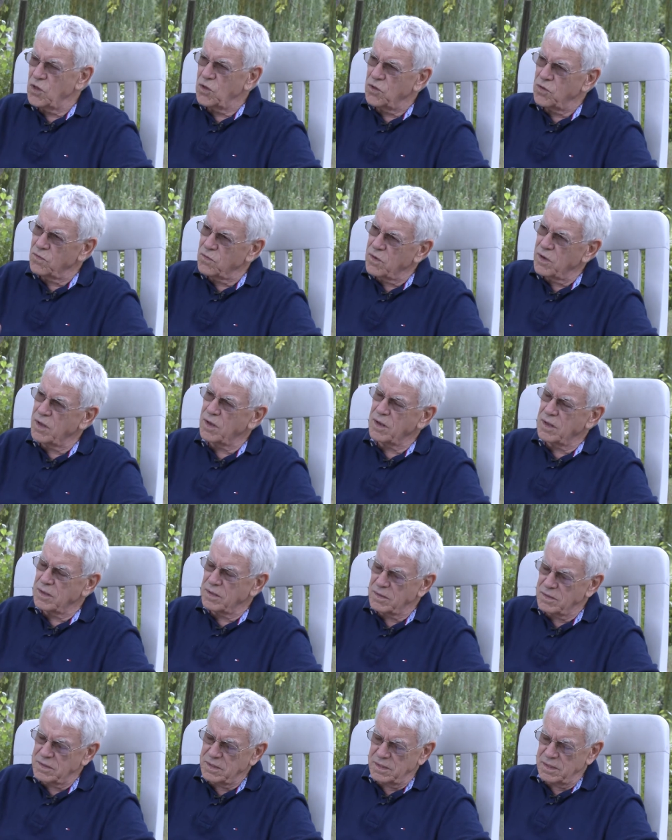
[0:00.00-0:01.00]
You've got
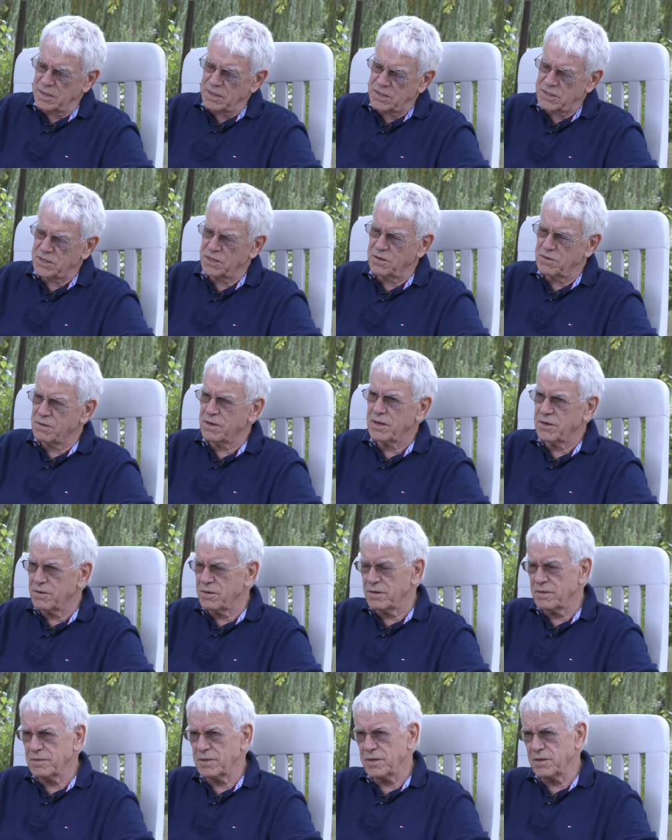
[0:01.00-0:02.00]
a, an
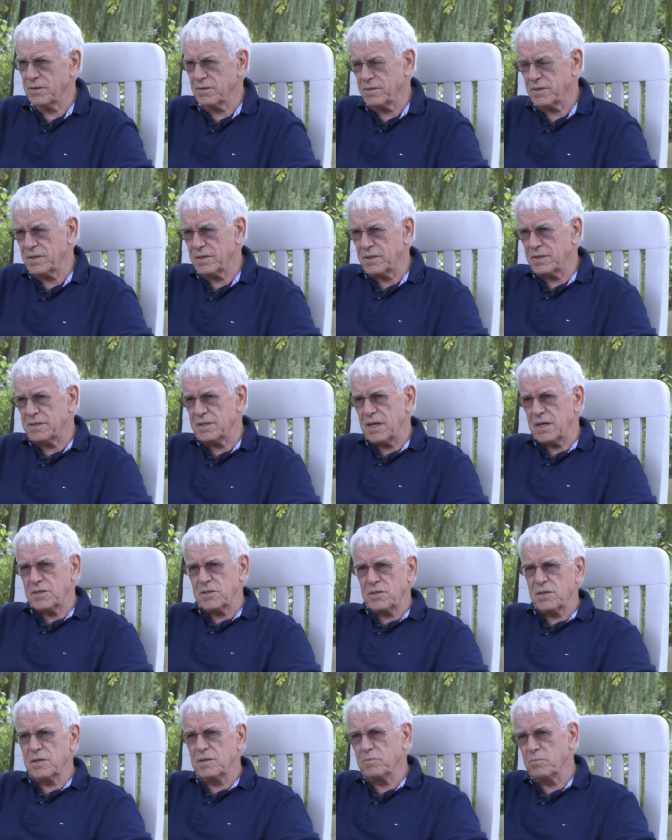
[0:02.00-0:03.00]
incinerator here that has
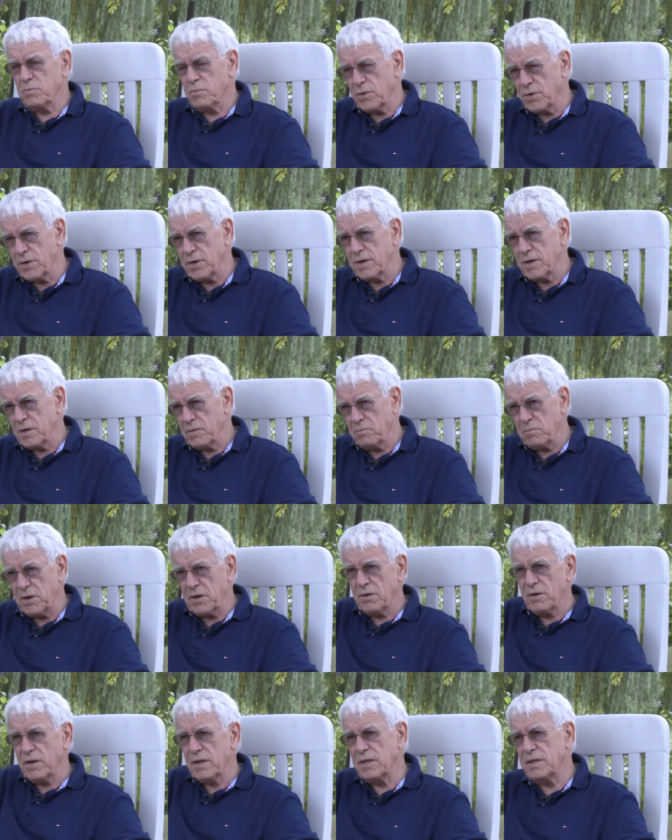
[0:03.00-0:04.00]
actually burned and
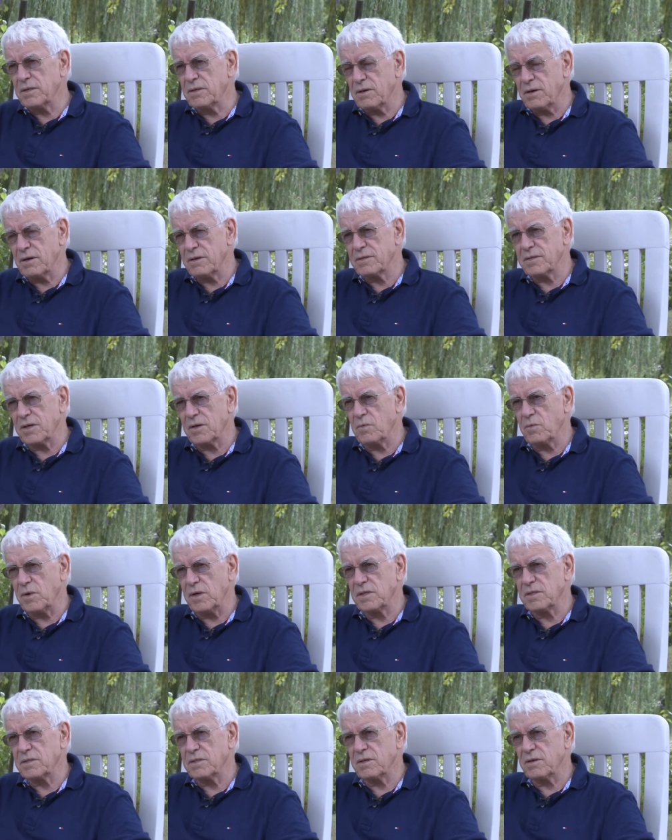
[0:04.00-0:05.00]
buried toxic
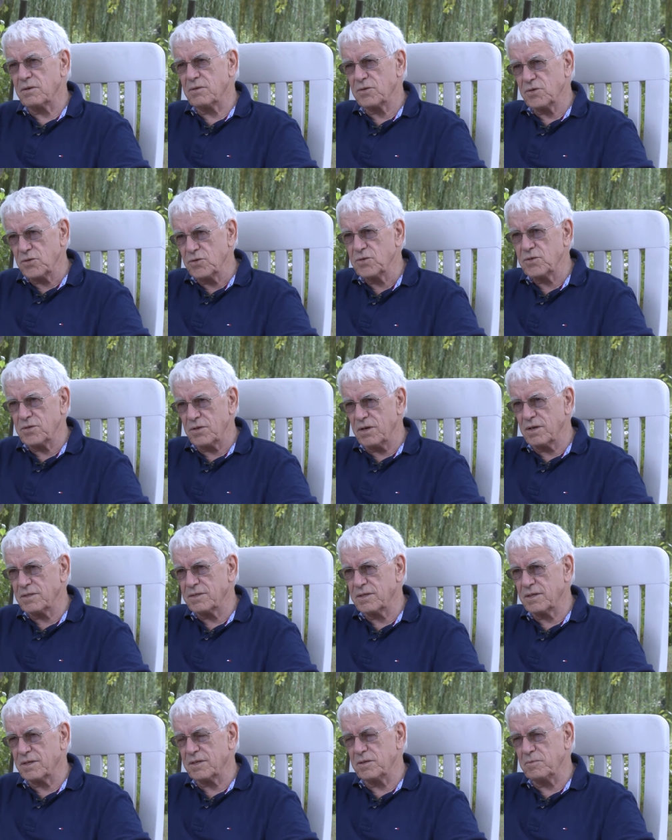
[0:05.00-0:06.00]
wastes that are too
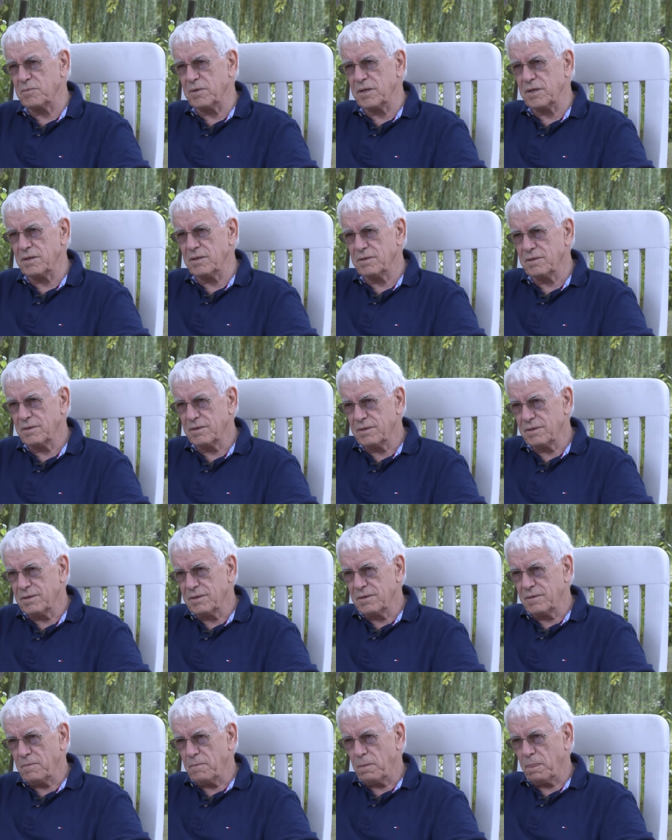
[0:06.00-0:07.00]
toxic to be
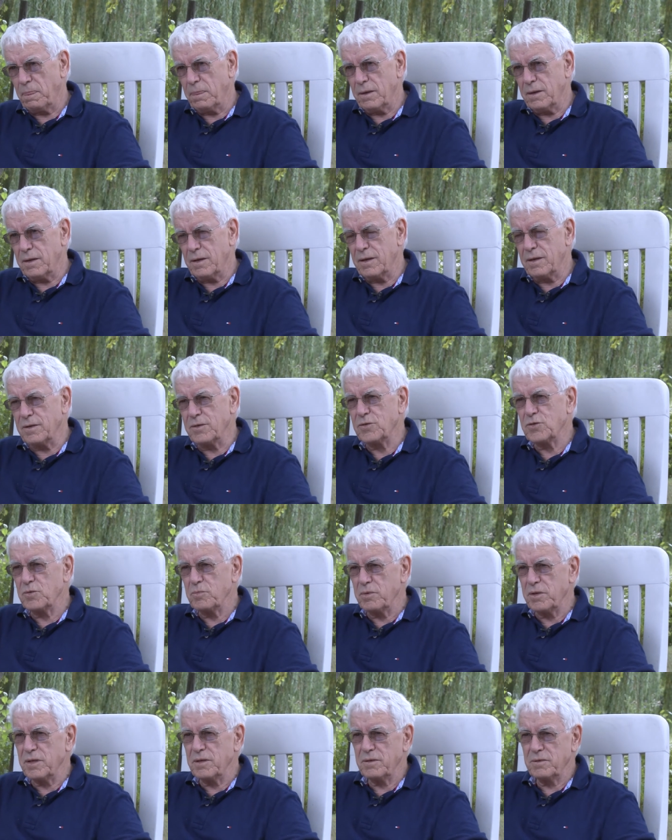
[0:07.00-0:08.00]
uh, to
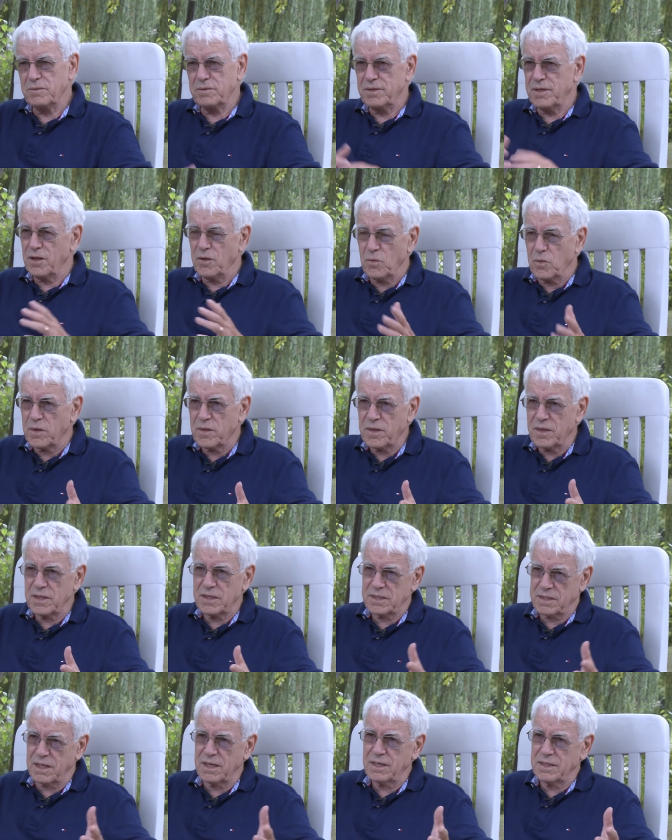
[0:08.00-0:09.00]
be dealt with in
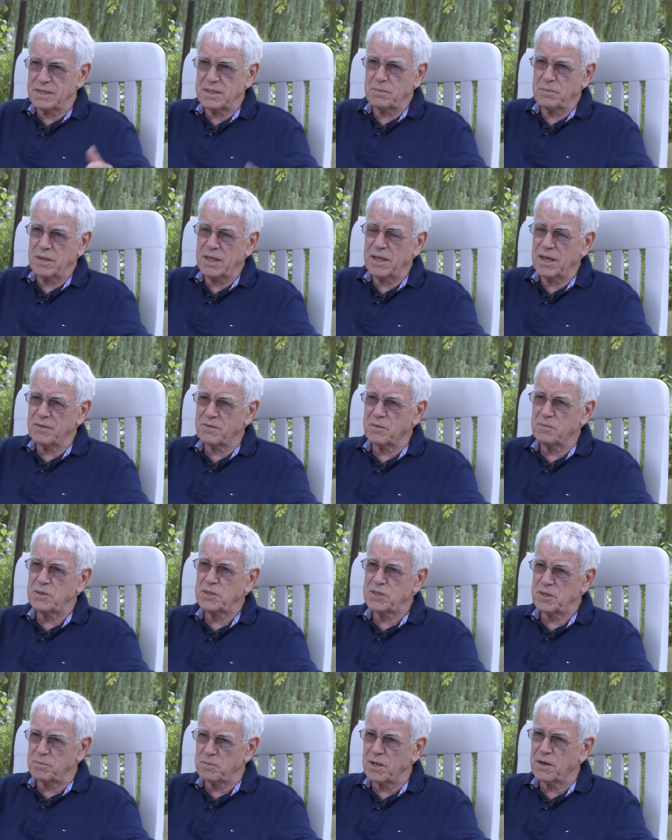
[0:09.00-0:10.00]
the states. I mean, they mm -hmm. have mm-hmm. to be
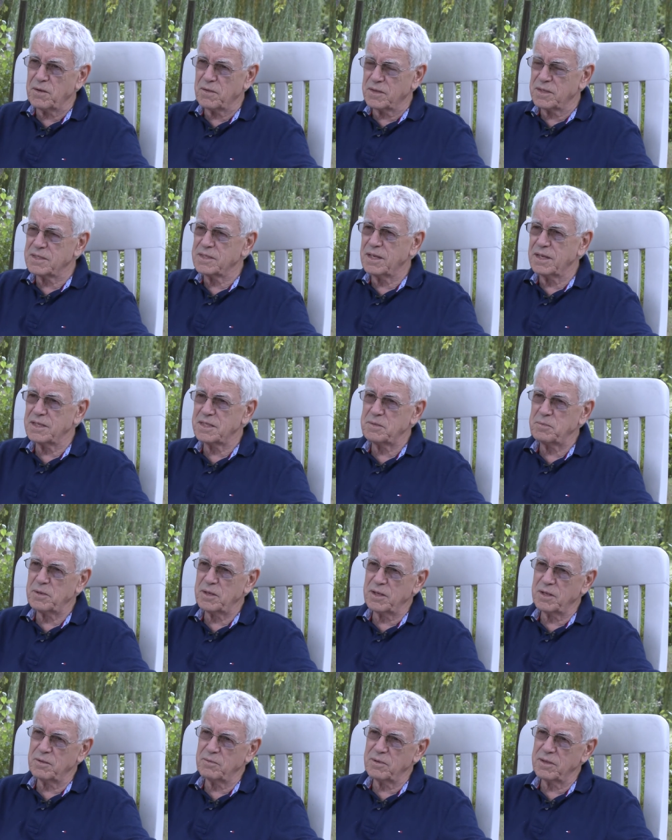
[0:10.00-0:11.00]
shipped out of the states to be
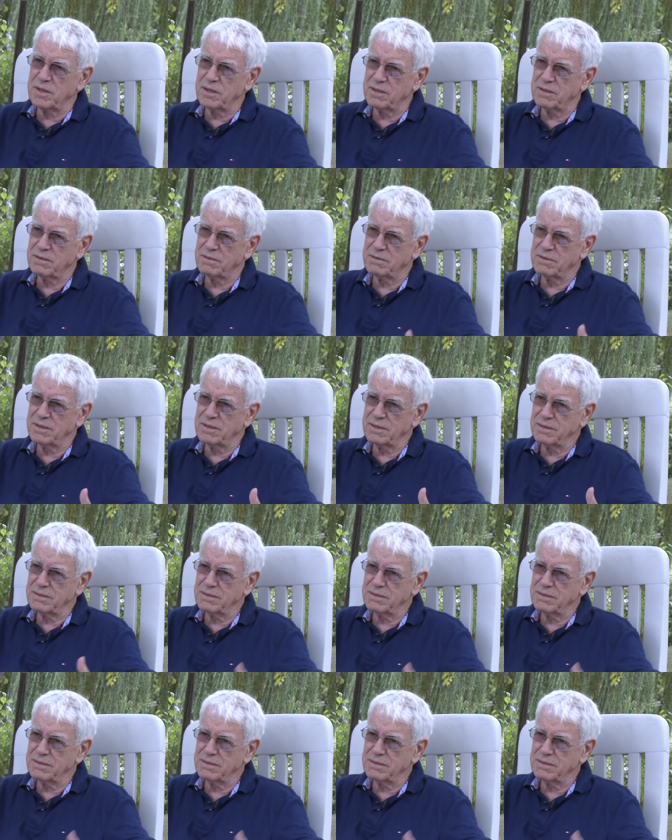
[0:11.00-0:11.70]
dealt with. Right?